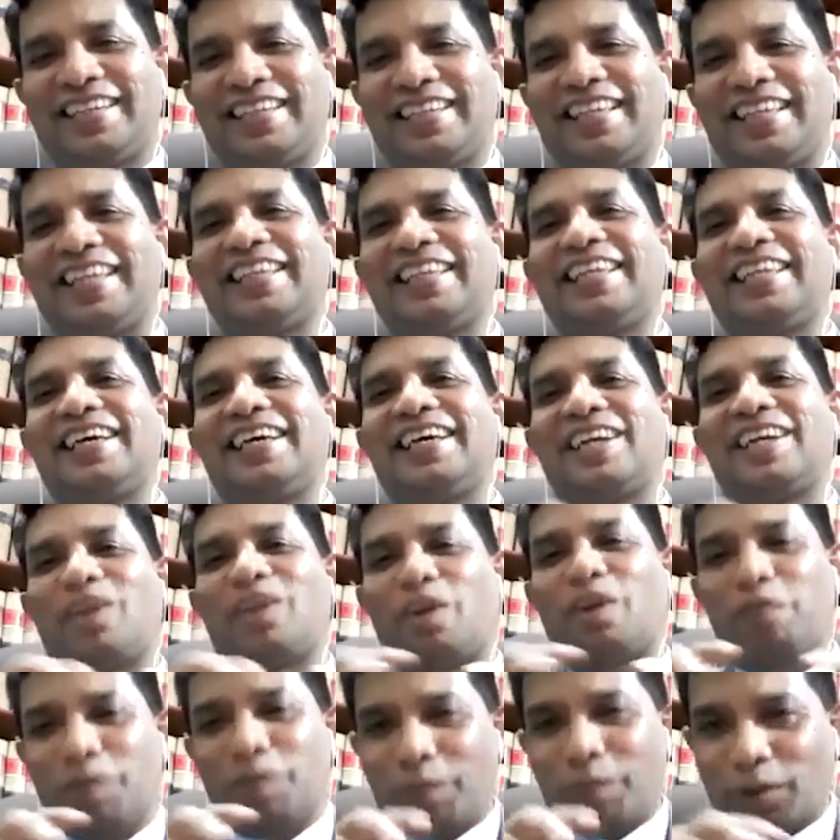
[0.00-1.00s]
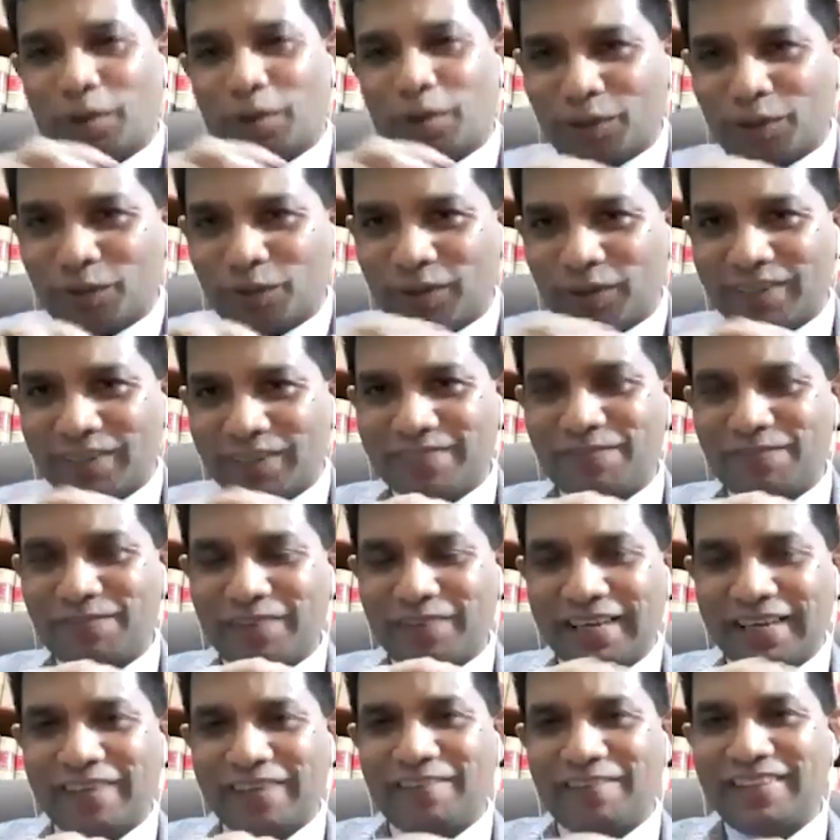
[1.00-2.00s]
Then the coffee powder was
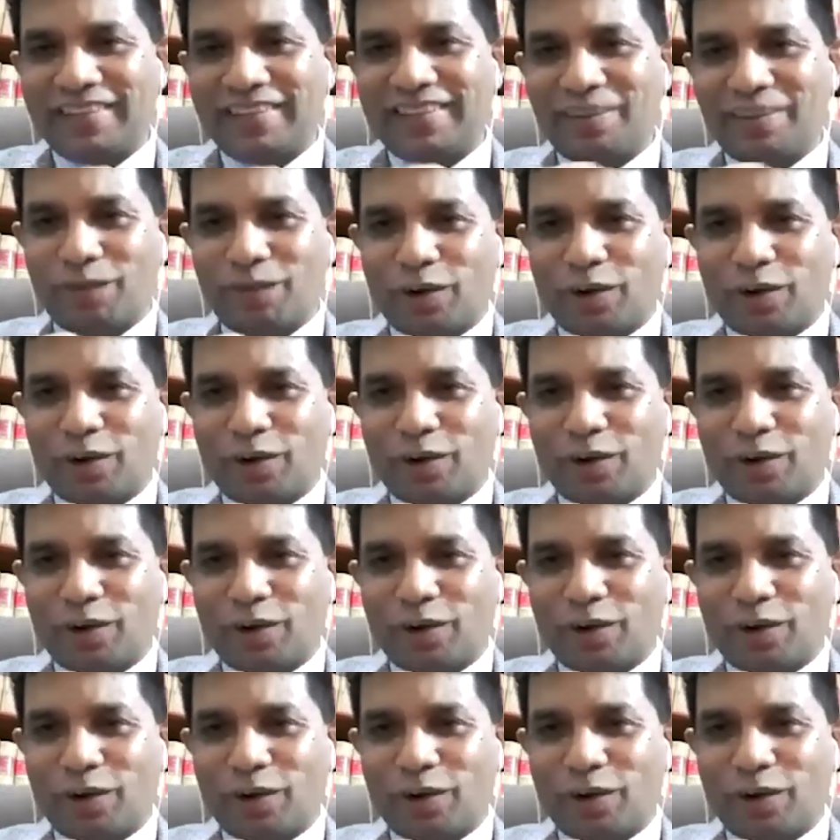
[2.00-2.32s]
filled with the